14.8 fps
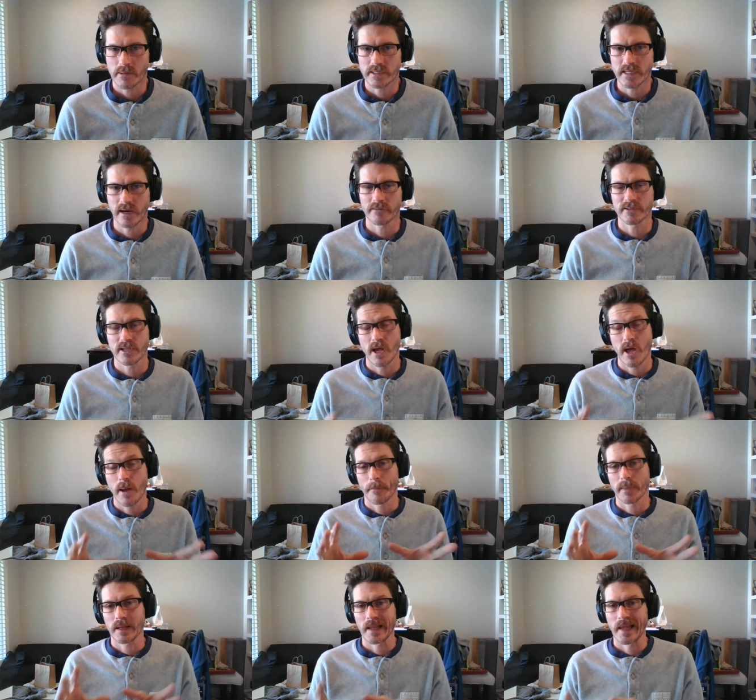member's house.
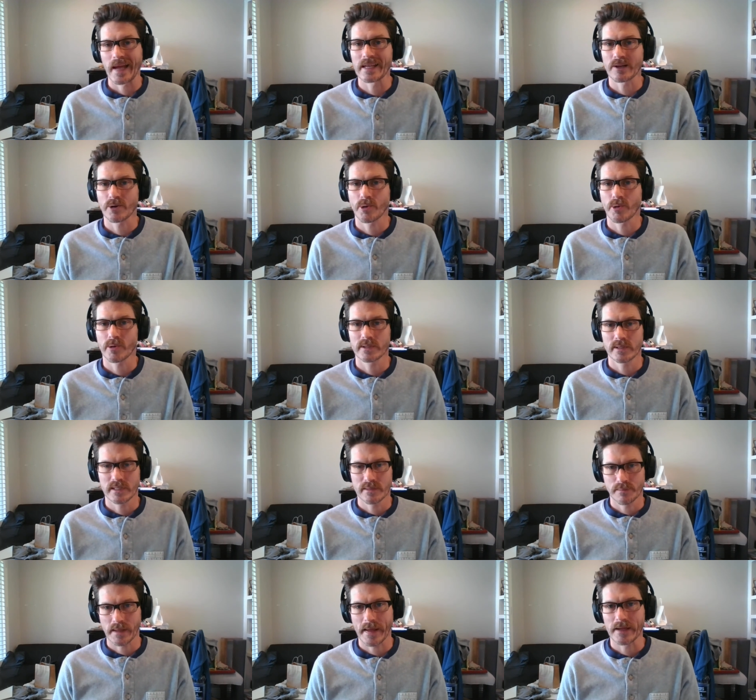Plan
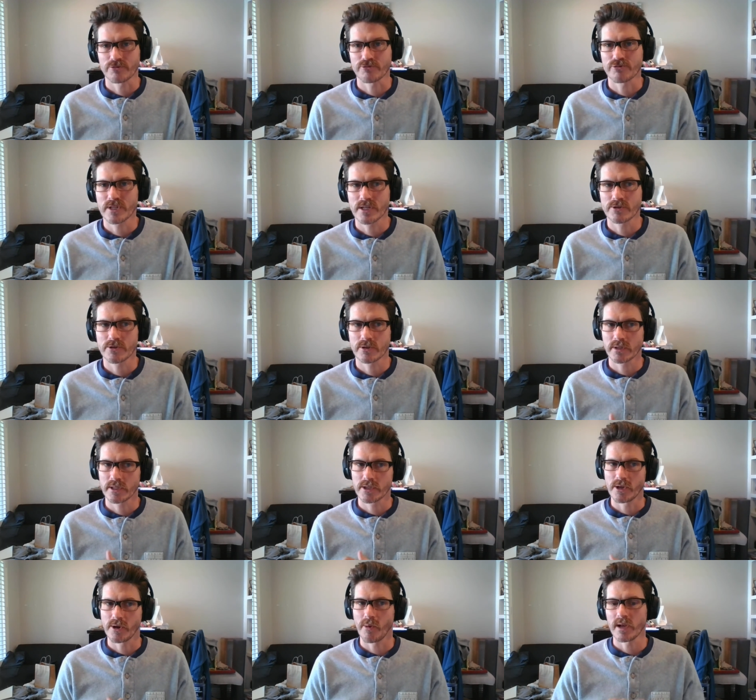accordingly. Plan strategically.
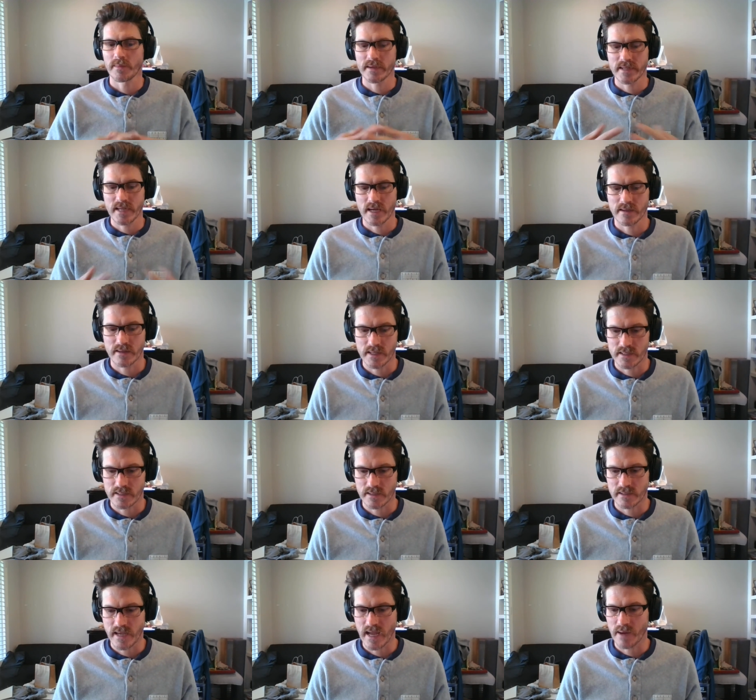You don't want to be taking this
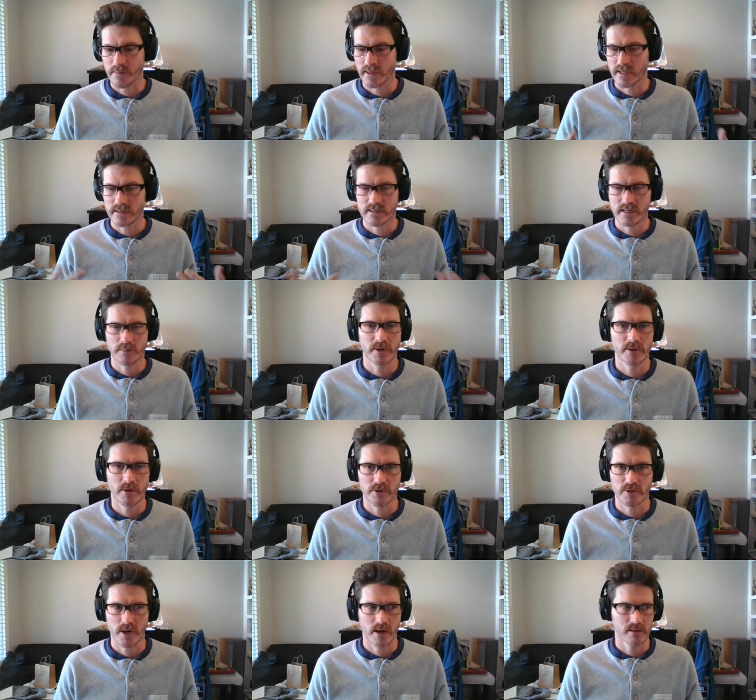exam and then something
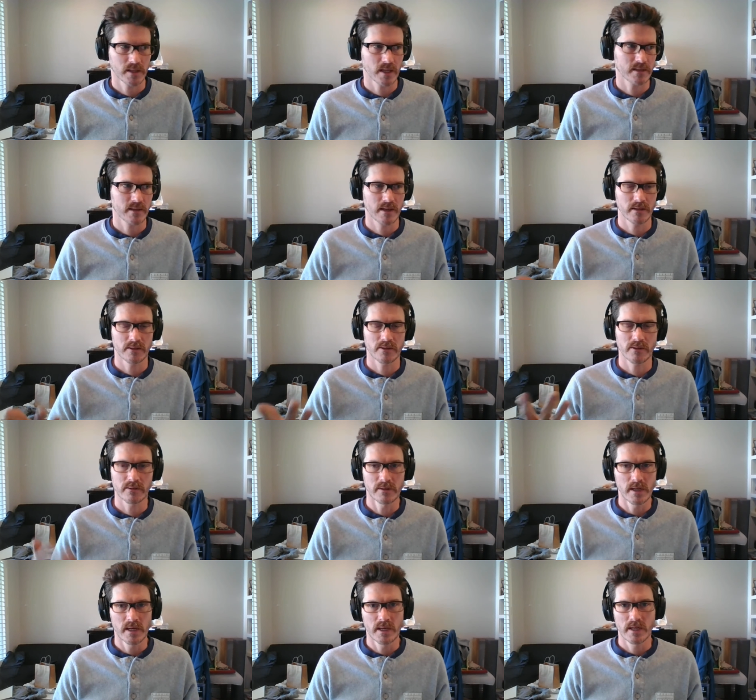goes wrong. Let's say
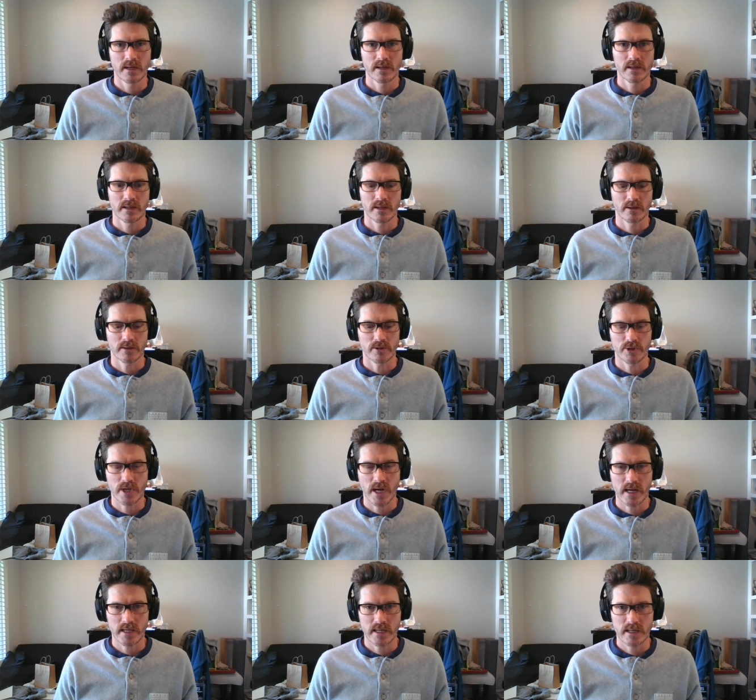little you know, little
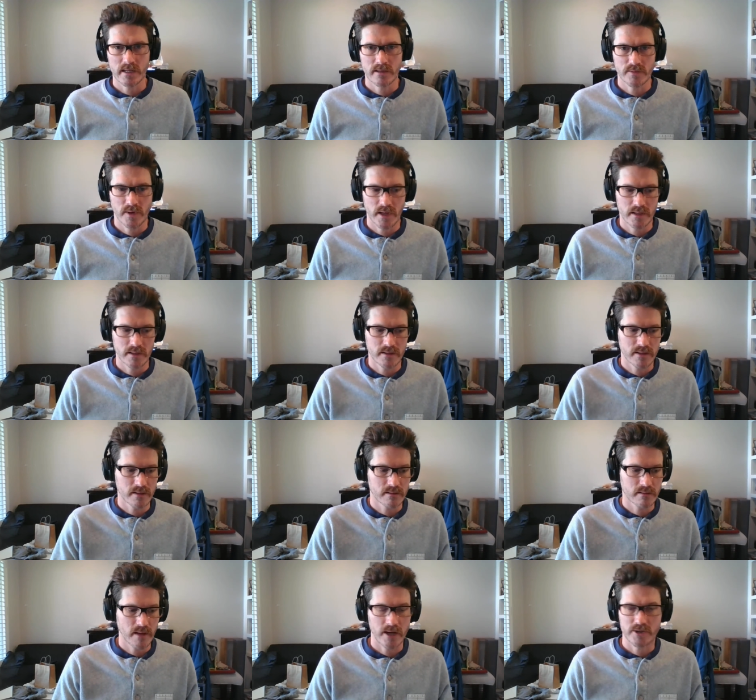Johnny runs
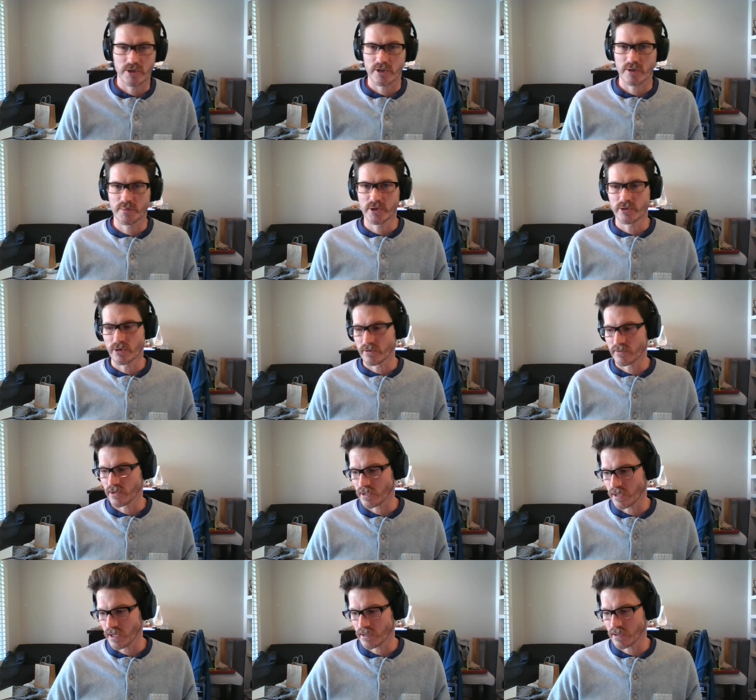and knocks your computer
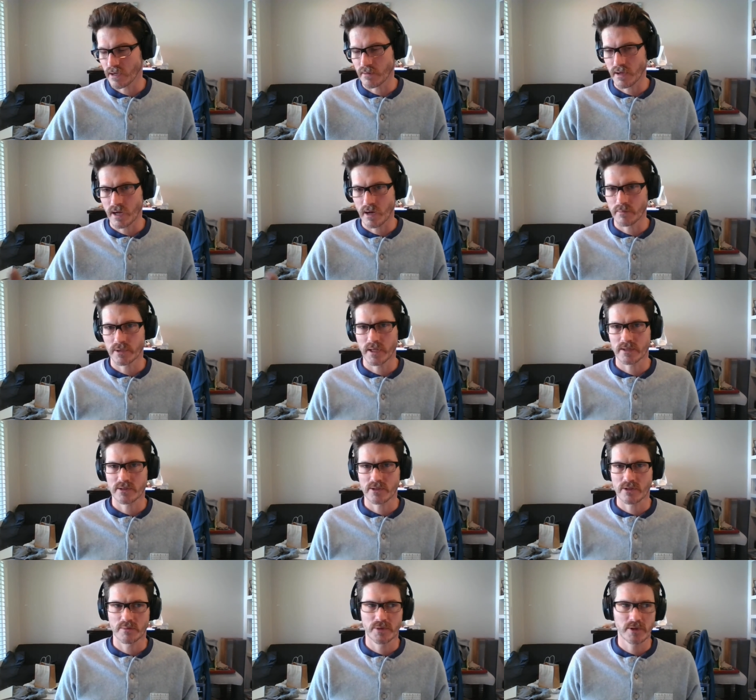over, uh, uh,
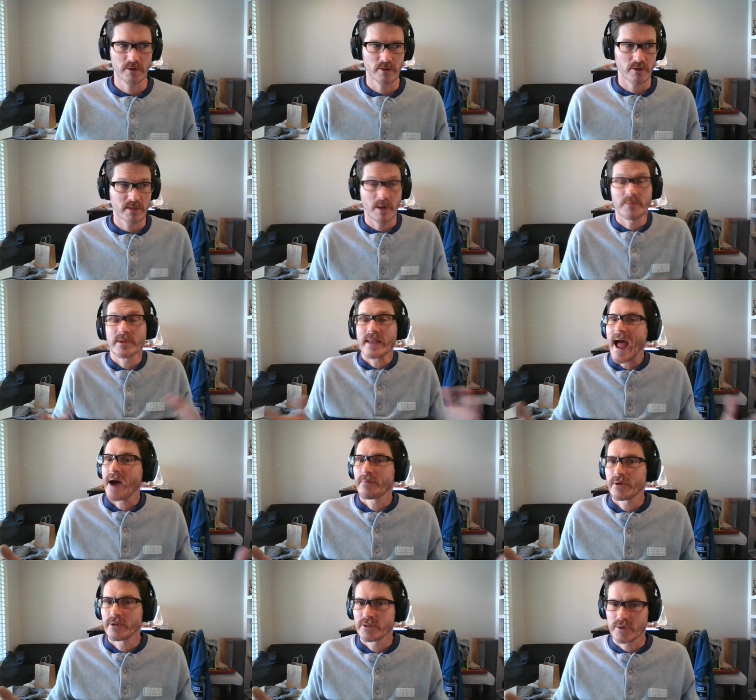unplugs a computer, or something
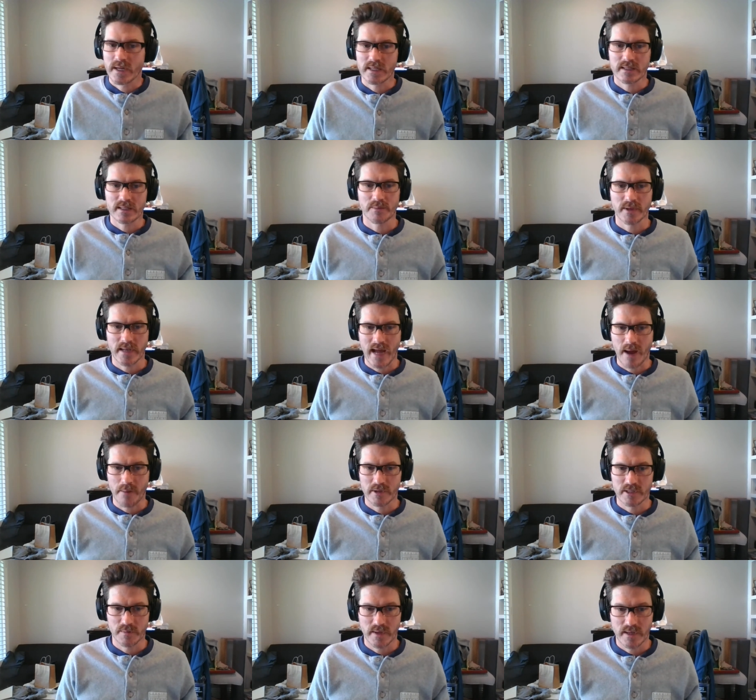happens, right? Something
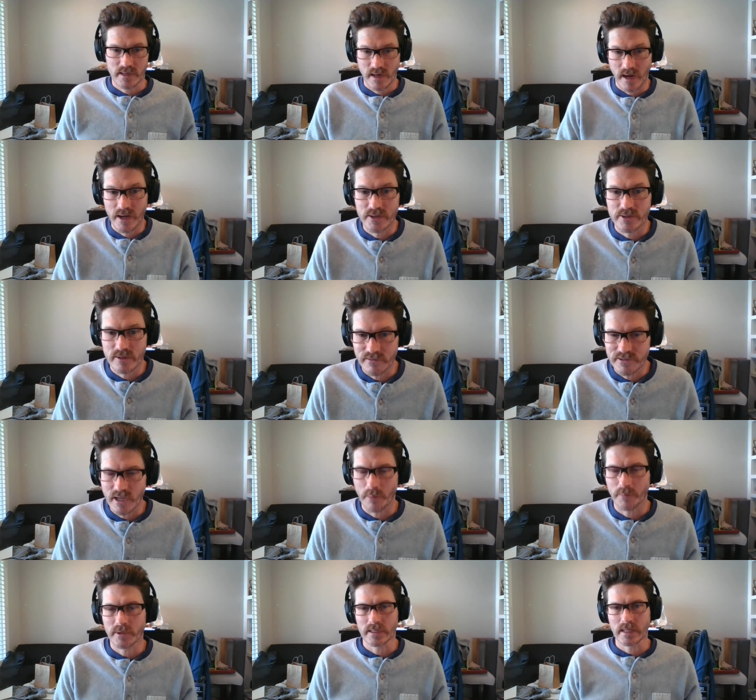happens because of
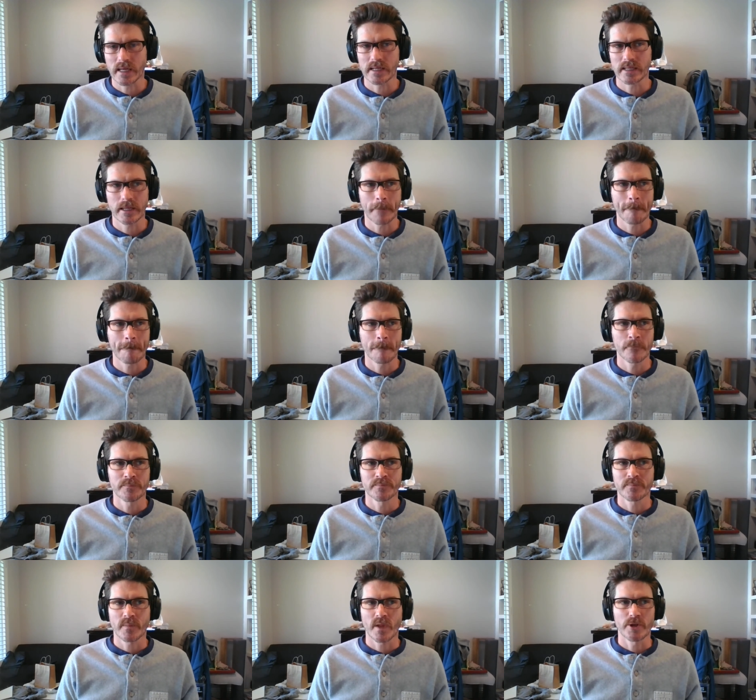something like
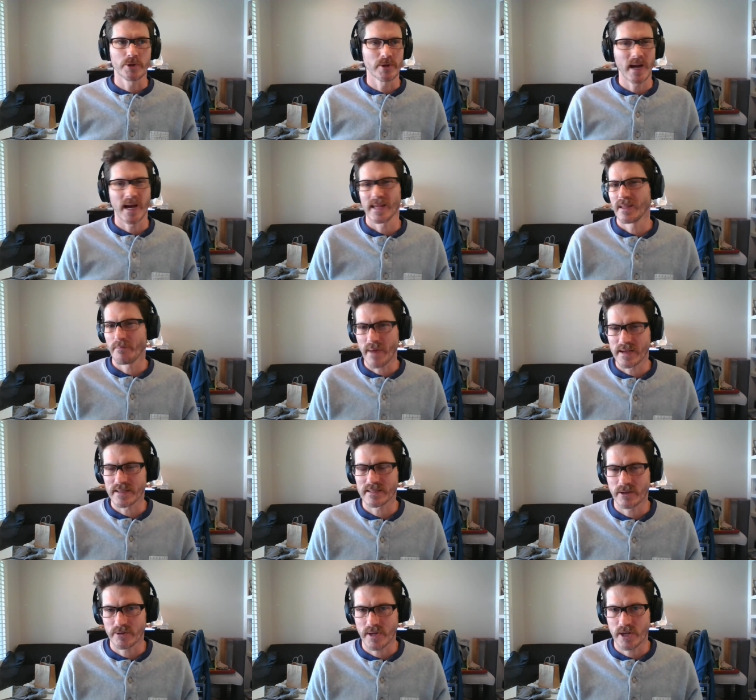you're not in the
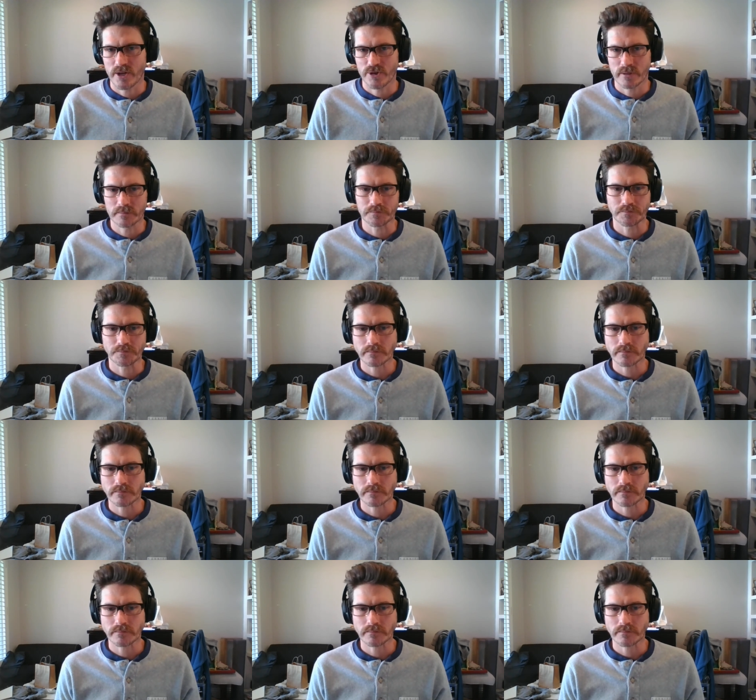best location.